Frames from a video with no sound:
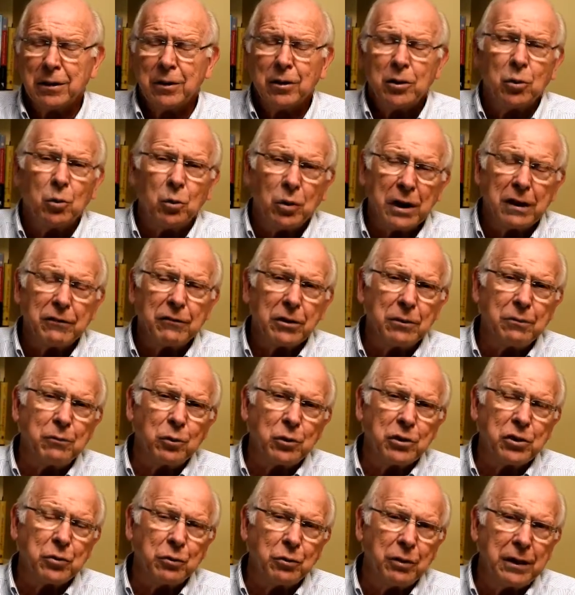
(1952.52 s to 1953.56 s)
One of them
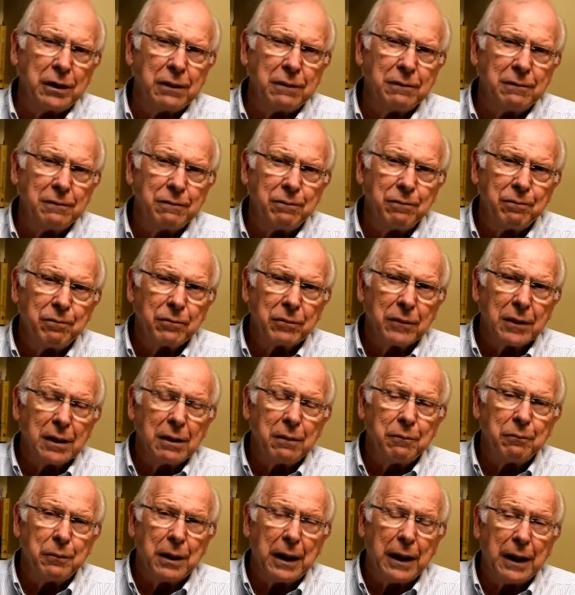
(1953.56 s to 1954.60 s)
was written
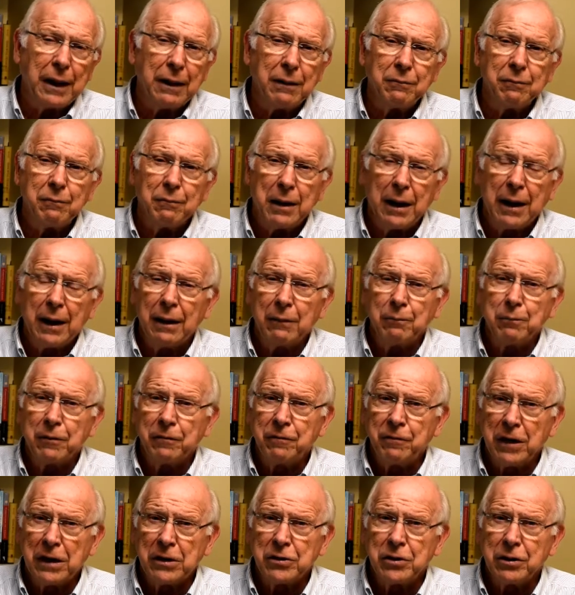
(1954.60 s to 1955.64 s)
by my
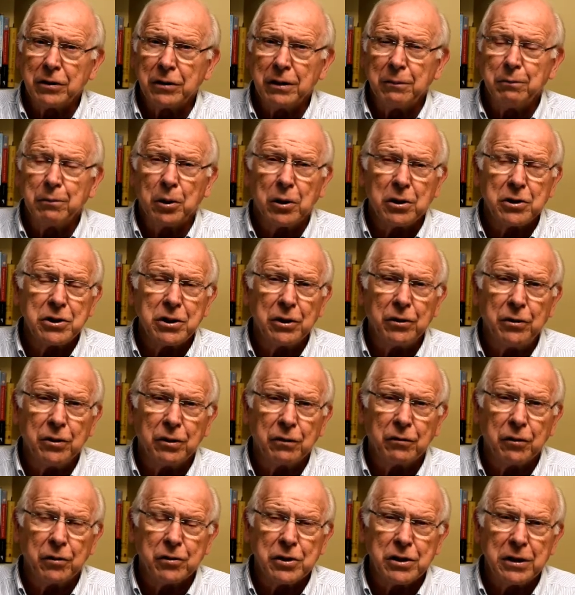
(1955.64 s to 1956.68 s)
professor in Boston
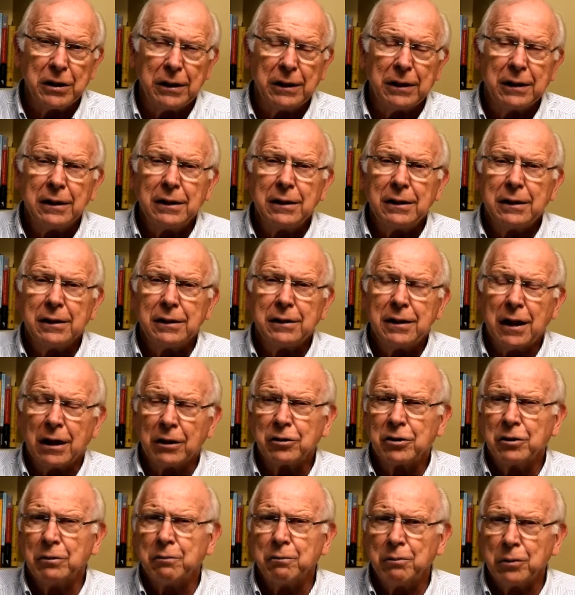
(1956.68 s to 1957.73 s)
University,
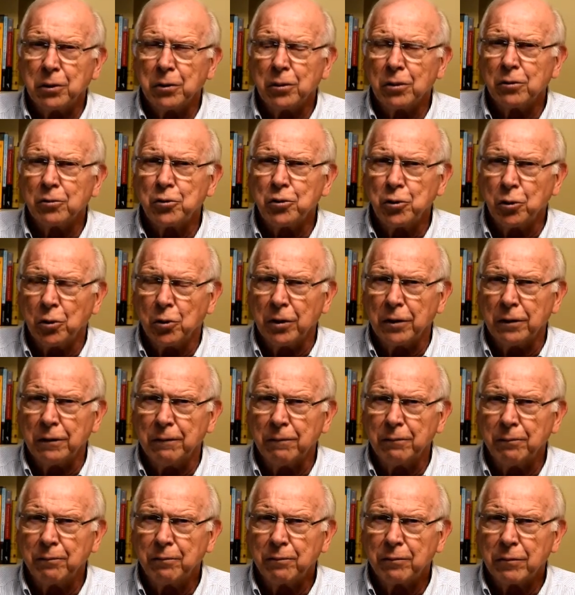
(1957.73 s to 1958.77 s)
Dr. Merle
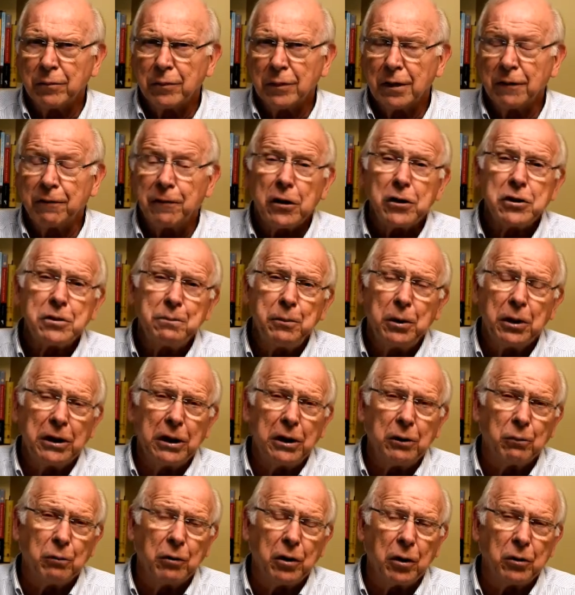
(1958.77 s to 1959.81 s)
Jordan. The first book
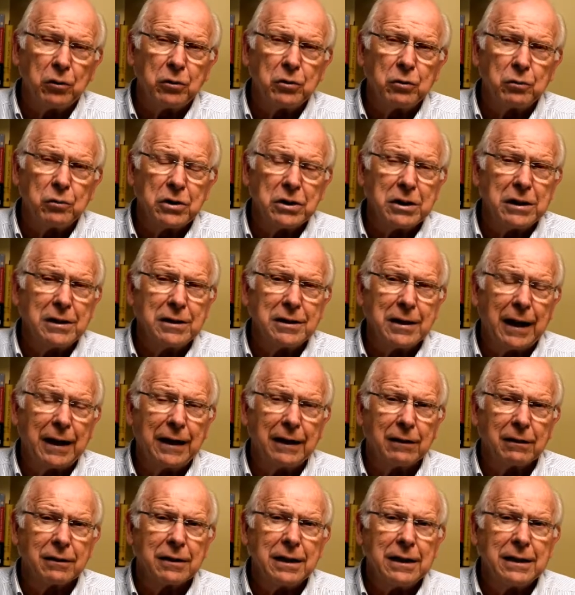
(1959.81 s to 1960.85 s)
he wrote was
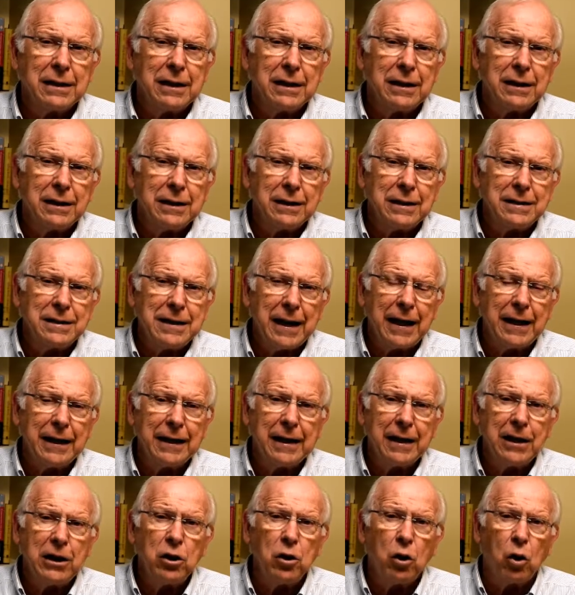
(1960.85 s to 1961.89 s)
entitled
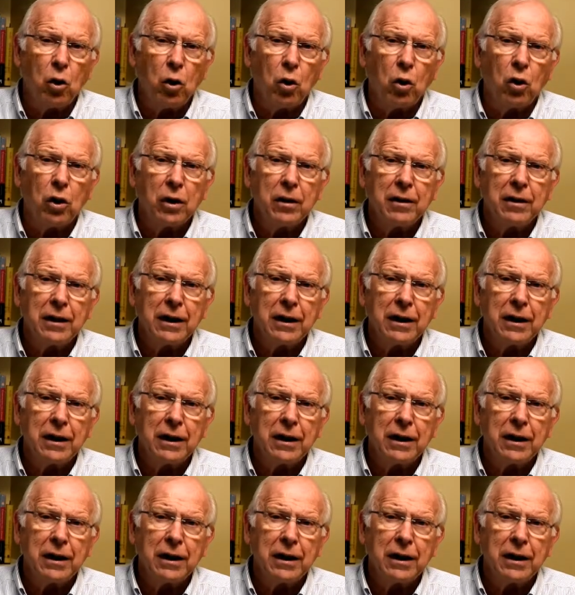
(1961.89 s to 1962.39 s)
Taking on the